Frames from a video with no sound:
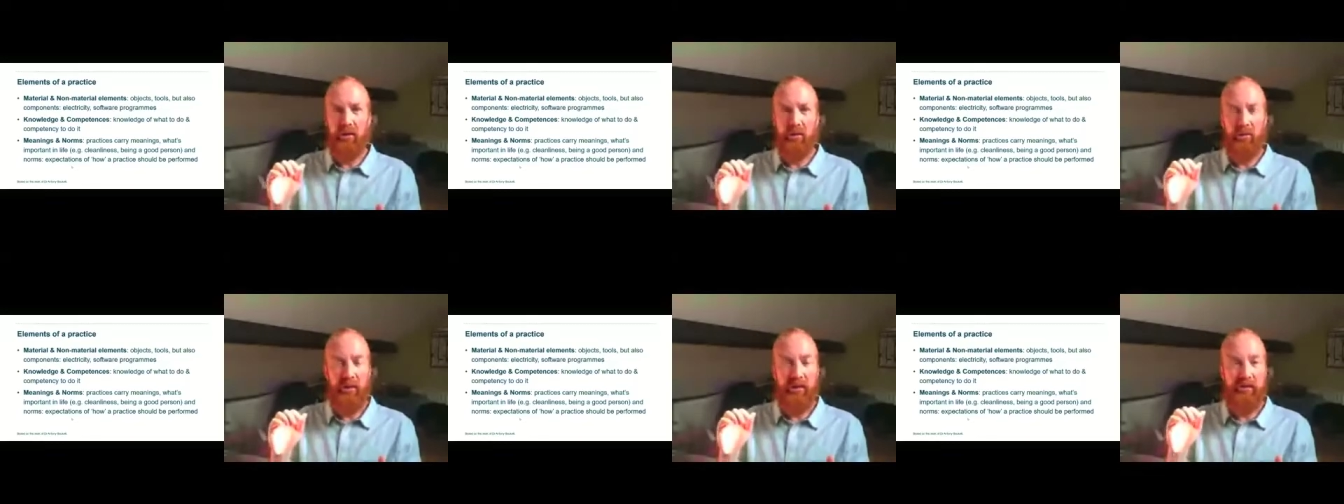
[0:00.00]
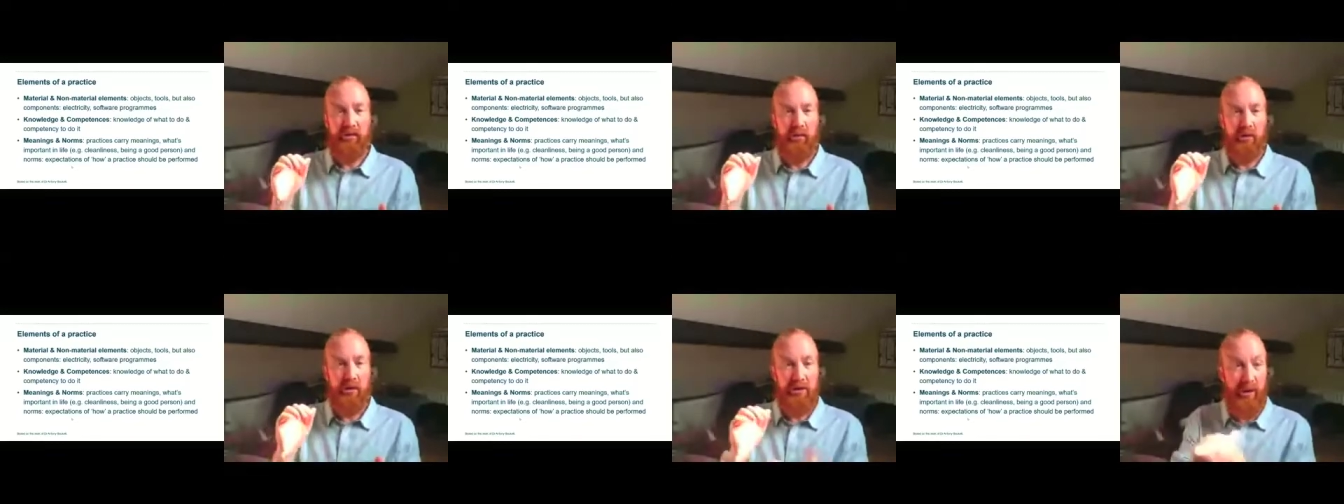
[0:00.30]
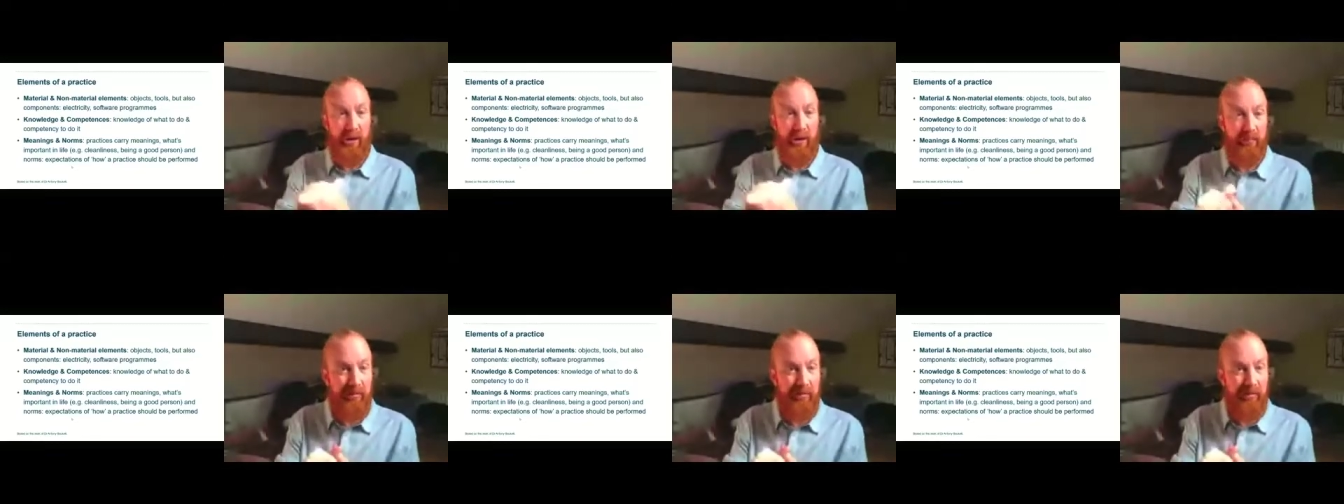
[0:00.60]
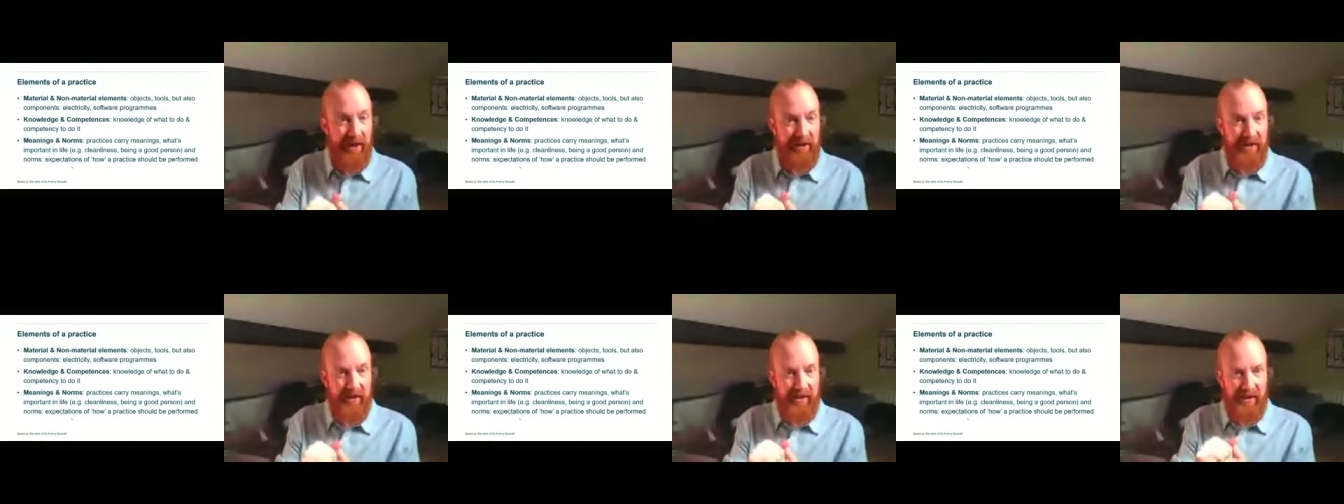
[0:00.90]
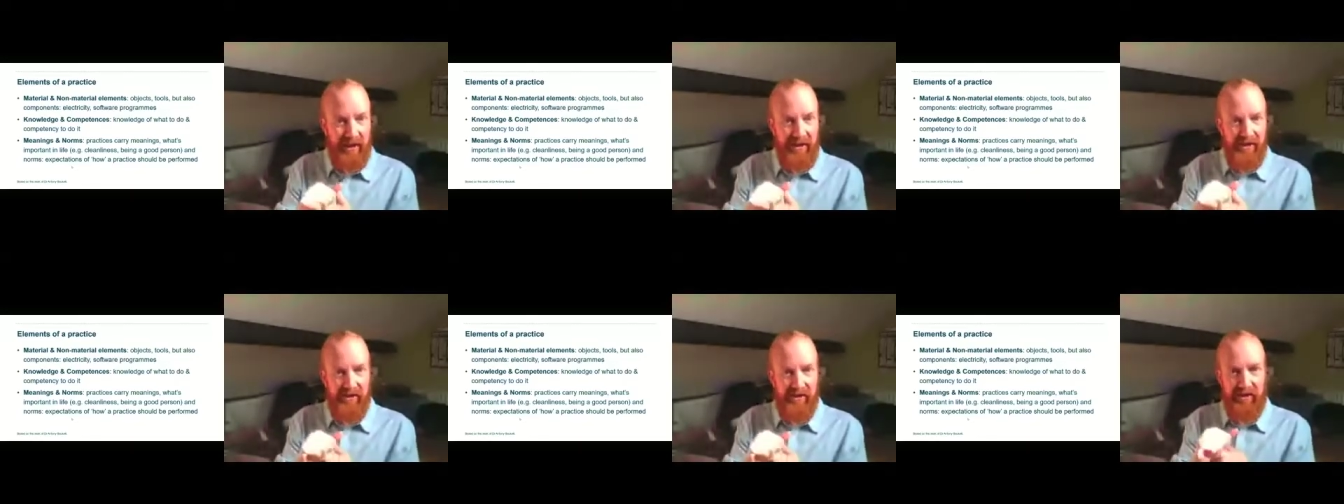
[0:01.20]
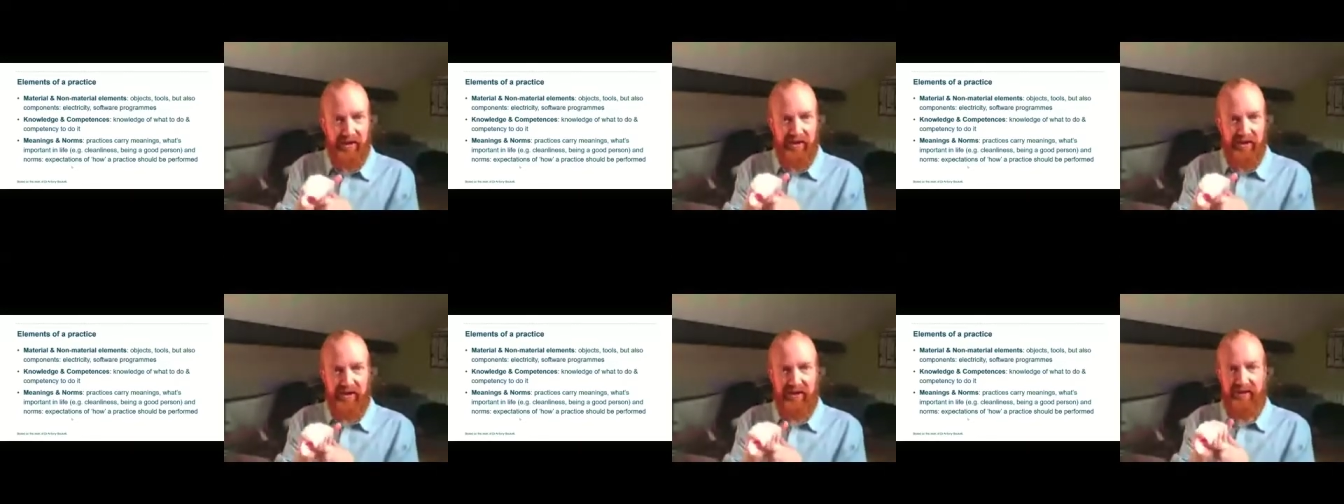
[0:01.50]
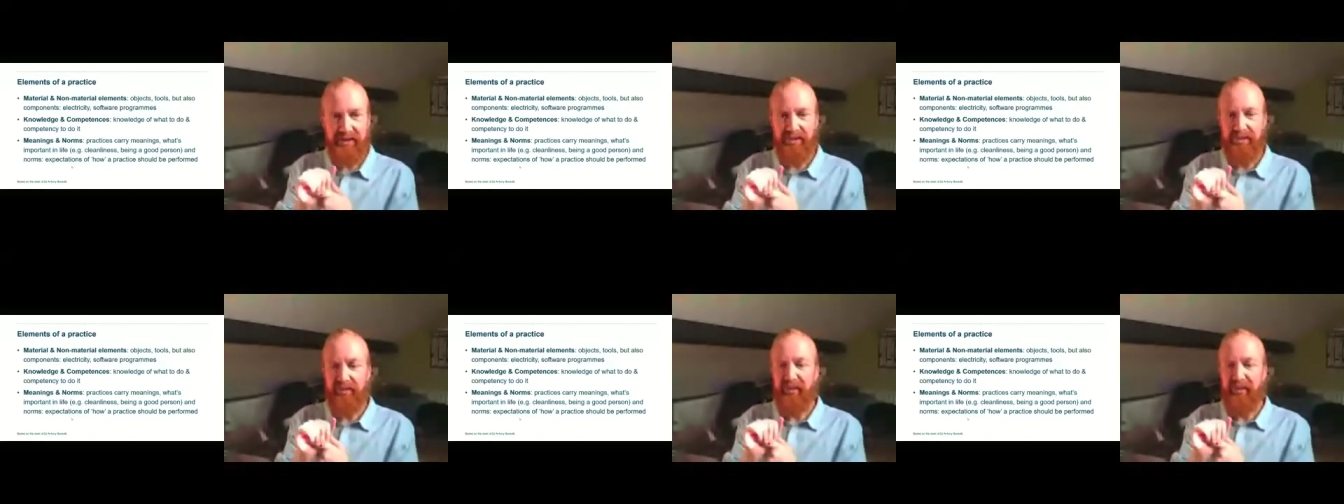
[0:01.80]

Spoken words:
We've talked about practice lenses.